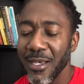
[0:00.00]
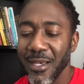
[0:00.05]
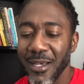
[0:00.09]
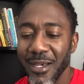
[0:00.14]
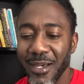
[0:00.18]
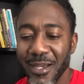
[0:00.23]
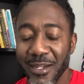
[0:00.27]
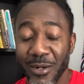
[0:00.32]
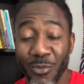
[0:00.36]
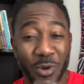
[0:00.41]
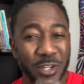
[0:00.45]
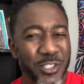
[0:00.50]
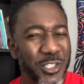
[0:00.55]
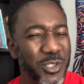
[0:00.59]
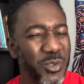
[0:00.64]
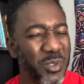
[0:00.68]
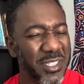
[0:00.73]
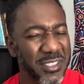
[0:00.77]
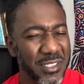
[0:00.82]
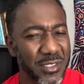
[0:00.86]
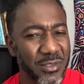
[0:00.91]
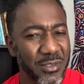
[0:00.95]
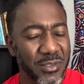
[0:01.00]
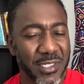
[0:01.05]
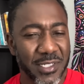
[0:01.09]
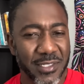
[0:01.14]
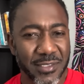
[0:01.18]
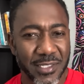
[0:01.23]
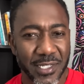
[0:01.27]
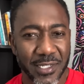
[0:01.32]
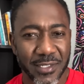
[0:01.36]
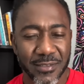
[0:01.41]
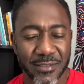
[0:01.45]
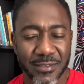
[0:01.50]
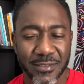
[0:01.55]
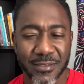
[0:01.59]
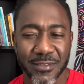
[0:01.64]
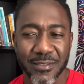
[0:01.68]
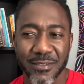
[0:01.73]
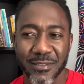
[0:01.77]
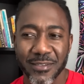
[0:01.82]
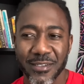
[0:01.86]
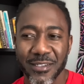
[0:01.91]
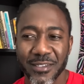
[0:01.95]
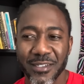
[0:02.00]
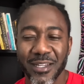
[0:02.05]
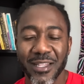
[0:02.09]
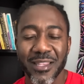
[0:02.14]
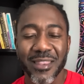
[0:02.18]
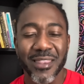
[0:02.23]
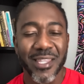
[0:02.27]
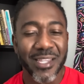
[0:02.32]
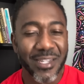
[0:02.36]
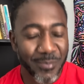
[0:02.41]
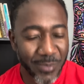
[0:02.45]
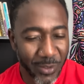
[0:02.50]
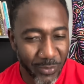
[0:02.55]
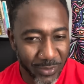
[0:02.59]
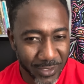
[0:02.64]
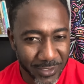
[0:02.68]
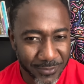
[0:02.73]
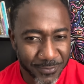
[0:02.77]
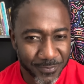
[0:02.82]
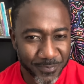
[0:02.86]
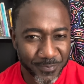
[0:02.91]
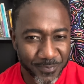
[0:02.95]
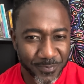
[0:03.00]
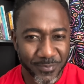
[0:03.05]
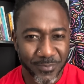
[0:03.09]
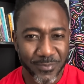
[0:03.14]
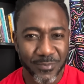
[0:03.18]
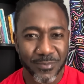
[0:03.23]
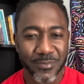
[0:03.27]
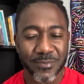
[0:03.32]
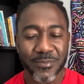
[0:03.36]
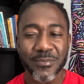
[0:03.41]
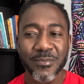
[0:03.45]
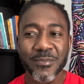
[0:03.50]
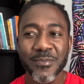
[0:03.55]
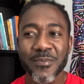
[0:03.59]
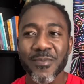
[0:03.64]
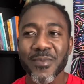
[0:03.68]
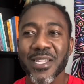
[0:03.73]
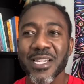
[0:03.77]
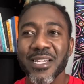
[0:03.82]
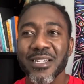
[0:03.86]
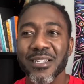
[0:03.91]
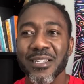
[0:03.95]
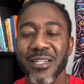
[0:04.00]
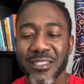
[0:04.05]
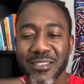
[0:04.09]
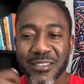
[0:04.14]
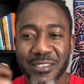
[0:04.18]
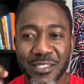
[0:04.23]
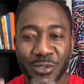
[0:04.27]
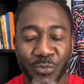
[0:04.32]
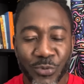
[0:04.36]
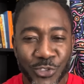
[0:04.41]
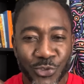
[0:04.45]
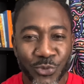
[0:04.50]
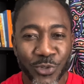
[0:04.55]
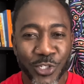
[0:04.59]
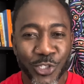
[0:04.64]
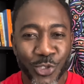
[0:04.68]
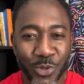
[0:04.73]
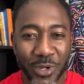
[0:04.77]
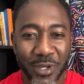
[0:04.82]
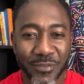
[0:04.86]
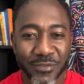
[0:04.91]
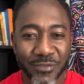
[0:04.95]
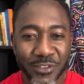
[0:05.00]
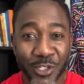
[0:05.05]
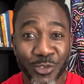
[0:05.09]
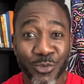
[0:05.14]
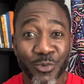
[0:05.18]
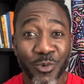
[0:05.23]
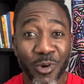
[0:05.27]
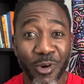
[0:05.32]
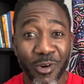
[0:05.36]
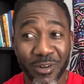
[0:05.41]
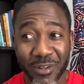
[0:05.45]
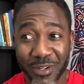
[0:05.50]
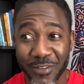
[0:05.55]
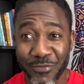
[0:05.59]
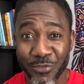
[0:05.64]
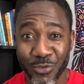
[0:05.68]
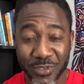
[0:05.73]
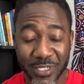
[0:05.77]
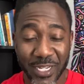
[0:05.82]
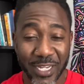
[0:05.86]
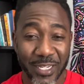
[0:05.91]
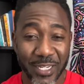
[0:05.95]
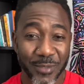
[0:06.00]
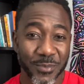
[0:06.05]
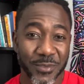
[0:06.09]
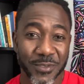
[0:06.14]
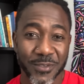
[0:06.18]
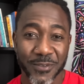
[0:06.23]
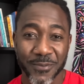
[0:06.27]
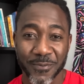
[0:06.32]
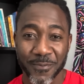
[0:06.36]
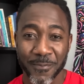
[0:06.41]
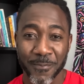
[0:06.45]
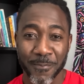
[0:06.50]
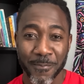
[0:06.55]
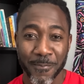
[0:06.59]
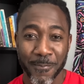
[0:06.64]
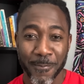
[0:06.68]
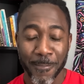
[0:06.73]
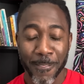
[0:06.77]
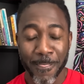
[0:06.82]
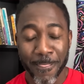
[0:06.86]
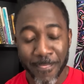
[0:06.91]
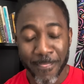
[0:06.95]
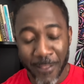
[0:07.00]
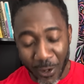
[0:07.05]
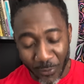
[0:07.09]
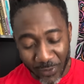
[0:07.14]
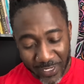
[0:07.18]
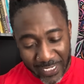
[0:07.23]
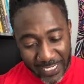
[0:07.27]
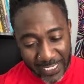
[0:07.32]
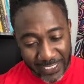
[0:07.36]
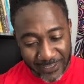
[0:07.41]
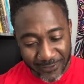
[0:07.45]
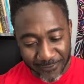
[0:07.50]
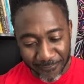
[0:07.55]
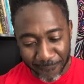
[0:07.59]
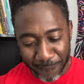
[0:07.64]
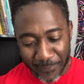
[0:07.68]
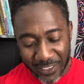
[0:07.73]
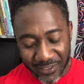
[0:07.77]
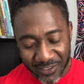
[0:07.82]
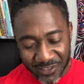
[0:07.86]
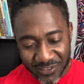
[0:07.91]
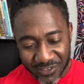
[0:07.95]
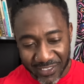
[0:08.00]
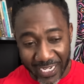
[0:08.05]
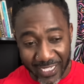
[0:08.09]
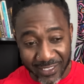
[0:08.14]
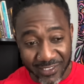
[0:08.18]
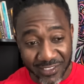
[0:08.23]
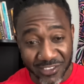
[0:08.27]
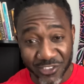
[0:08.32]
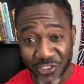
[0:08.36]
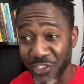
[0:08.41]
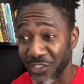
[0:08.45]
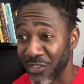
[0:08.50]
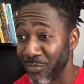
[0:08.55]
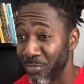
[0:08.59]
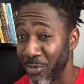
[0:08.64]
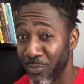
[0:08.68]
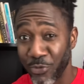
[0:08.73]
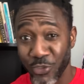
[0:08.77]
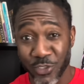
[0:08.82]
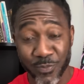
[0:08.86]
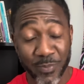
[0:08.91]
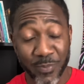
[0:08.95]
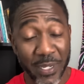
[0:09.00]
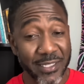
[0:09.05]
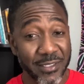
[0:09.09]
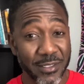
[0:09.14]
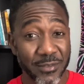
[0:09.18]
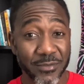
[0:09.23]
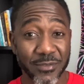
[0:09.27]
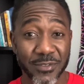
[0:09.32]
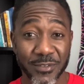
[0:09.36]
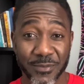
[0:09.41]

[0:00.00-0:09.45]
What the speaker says: And I want you to listen to these things and think about it and see which one you have done wrong a few times. Now, again, understand this is just about perspective,